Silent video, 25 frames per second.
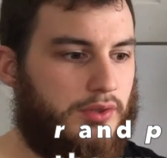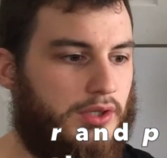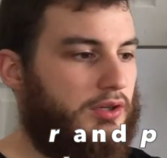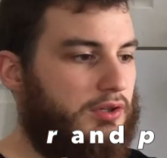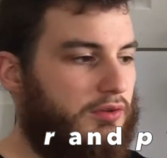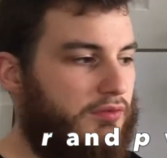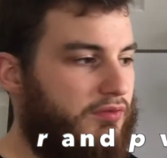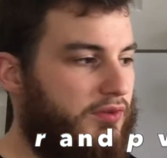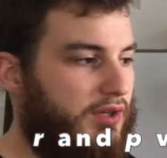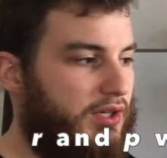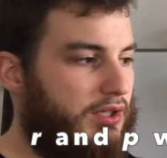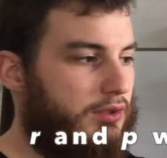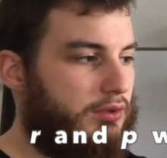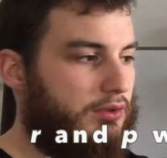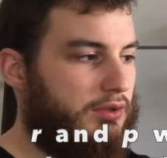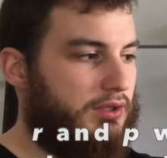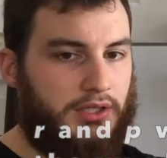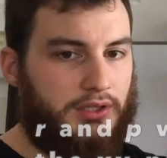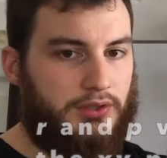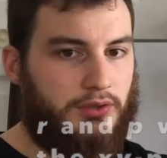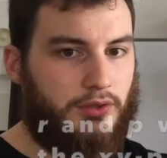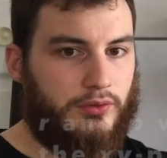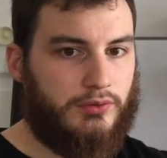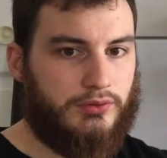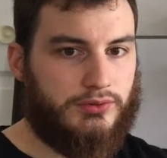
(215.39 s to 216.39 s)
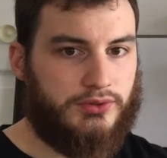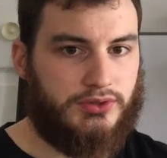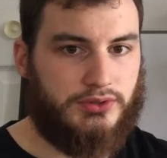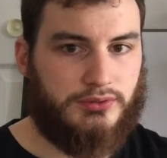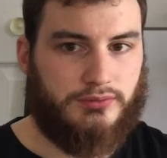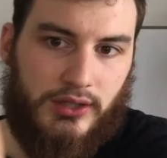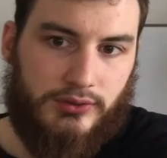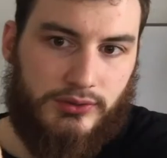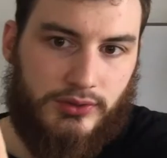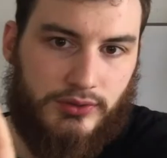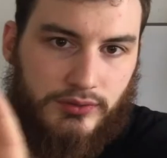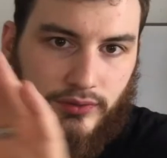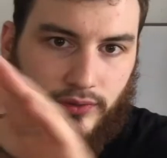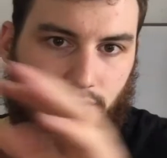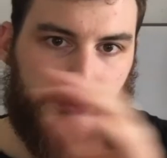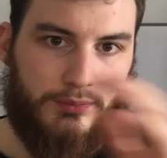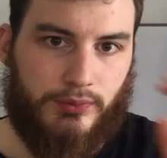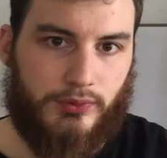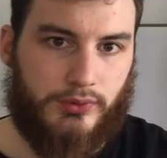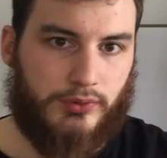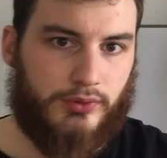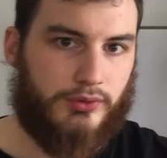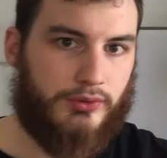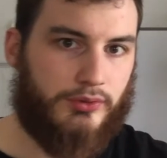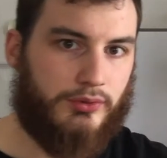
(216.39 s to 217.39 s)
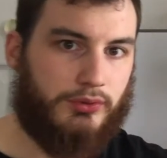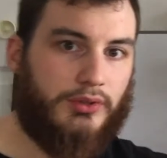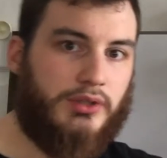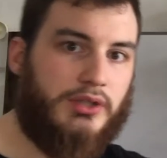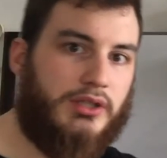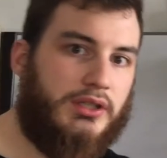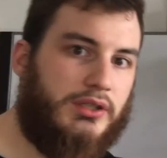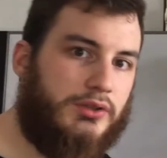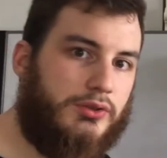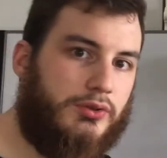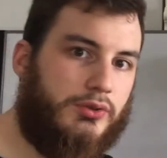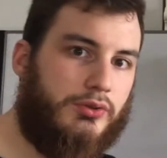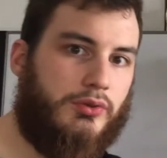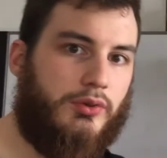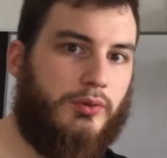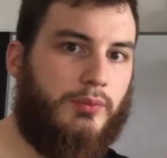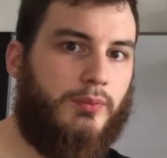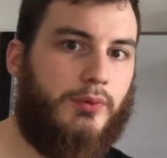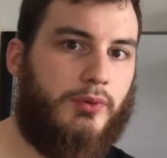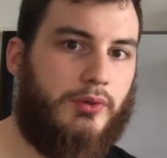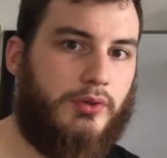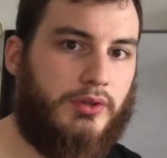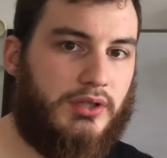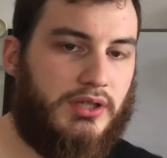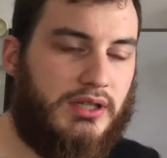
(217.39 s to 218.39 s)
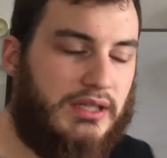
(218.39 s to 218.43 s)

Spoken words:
a vector that goes out of the board or into the board